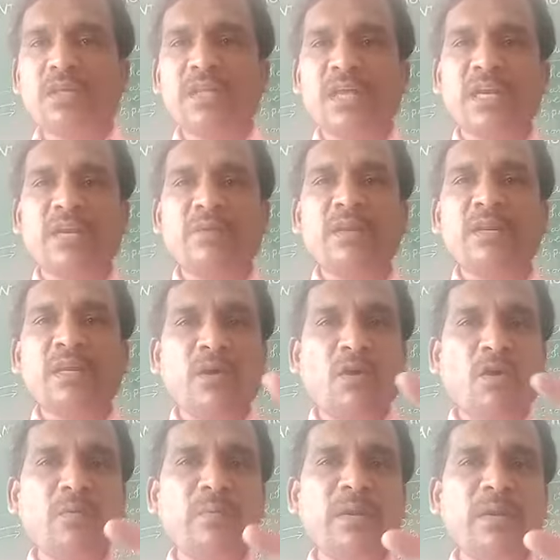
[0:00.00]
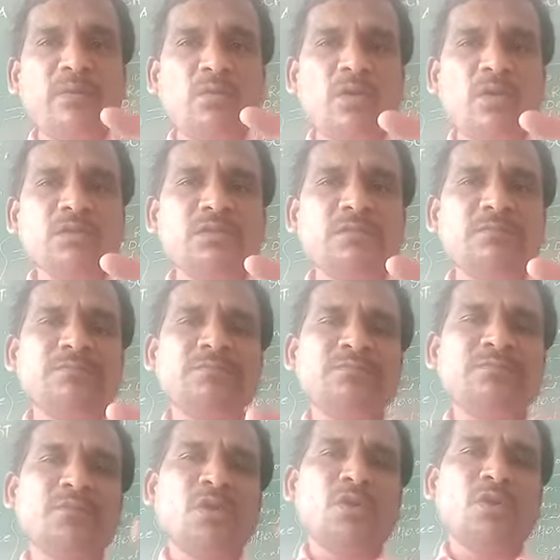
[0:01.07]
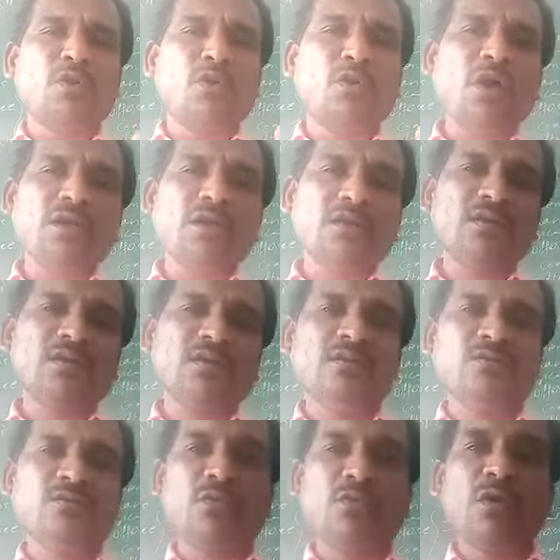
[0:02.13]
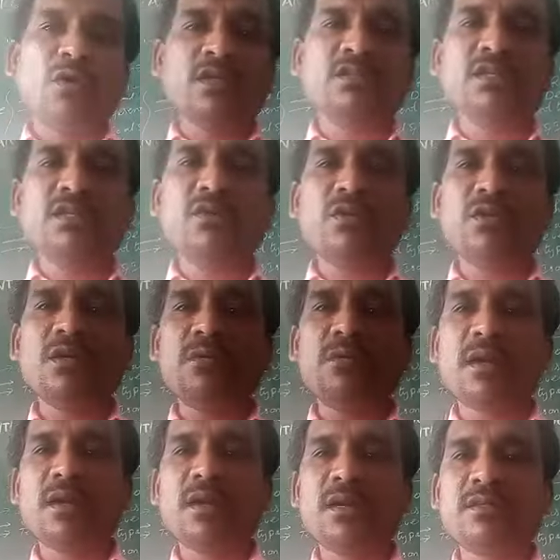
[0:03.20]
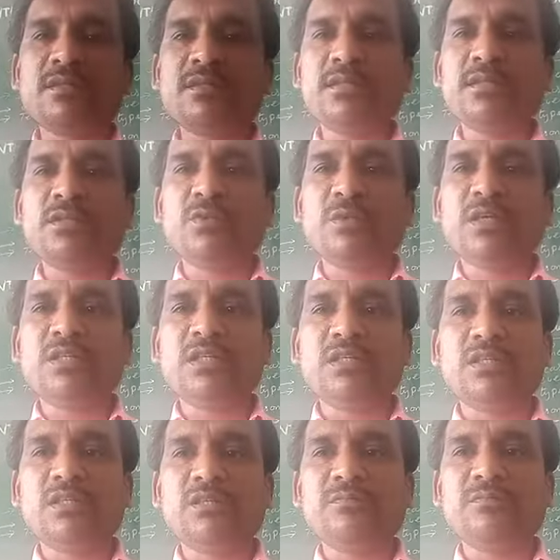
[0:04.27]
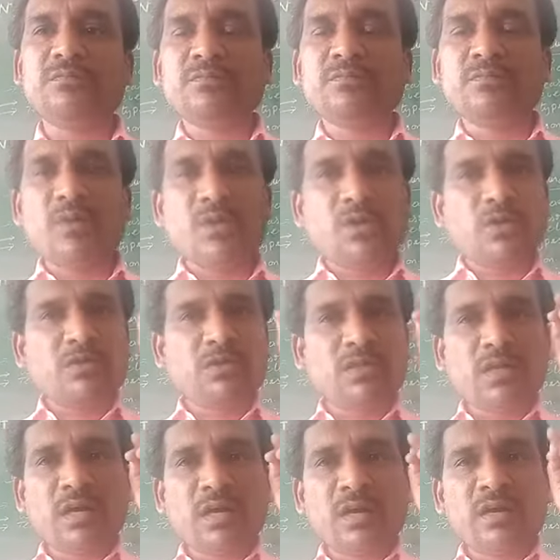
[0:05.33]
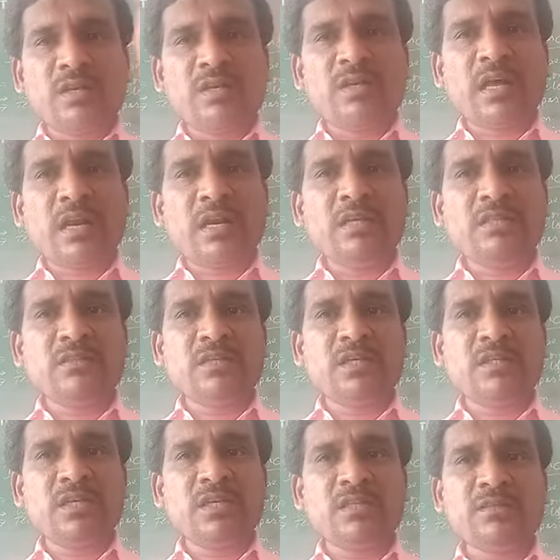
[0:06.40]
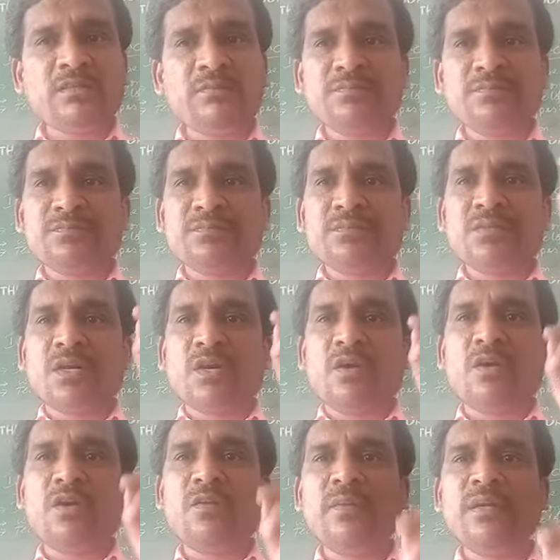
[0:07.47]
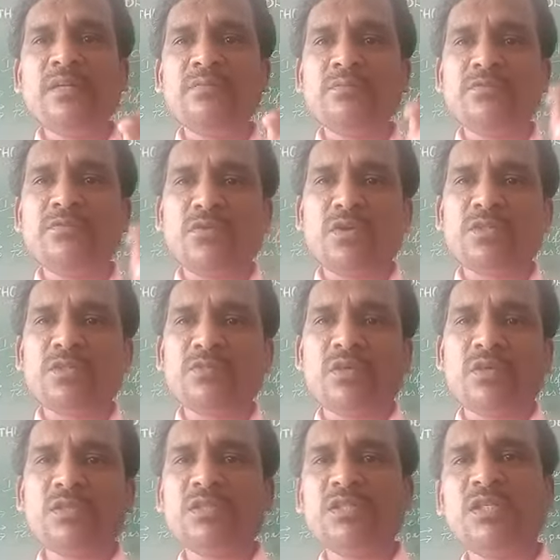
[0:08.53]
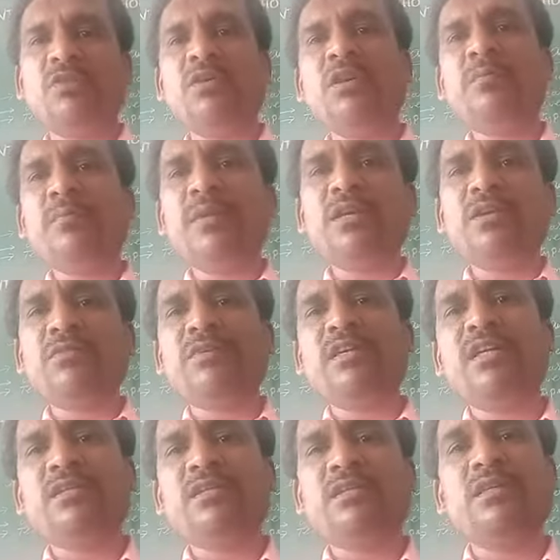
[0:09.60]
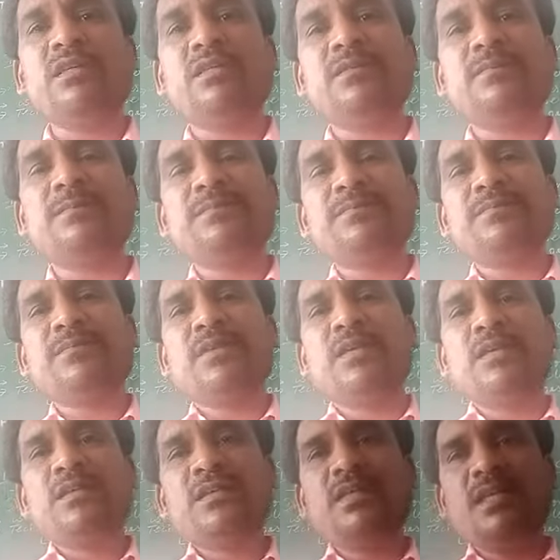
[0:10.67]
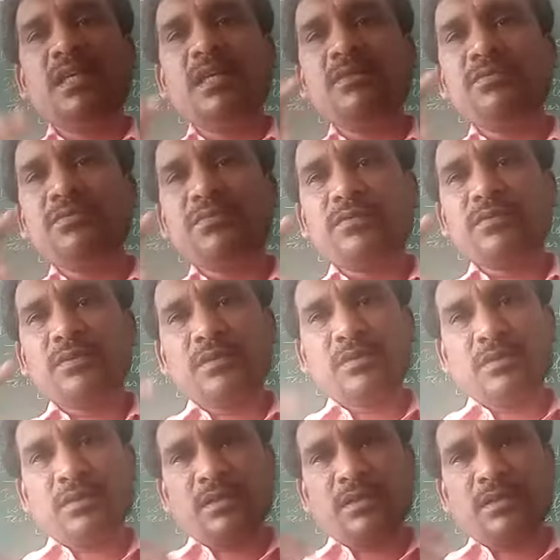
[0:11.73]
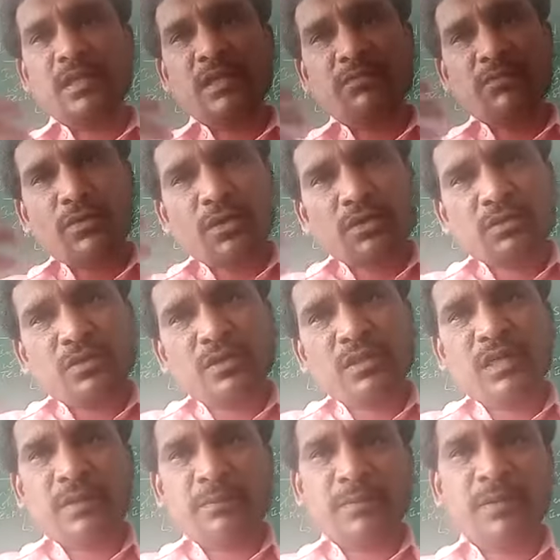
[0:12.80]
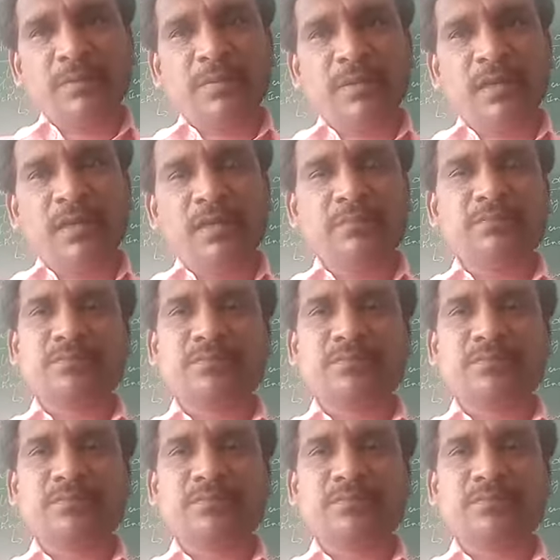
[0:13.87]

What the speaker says: there. Even the government was not focusing on the workers' situations because in the early stages, government's focus was development of industries. See, if they focus on the people,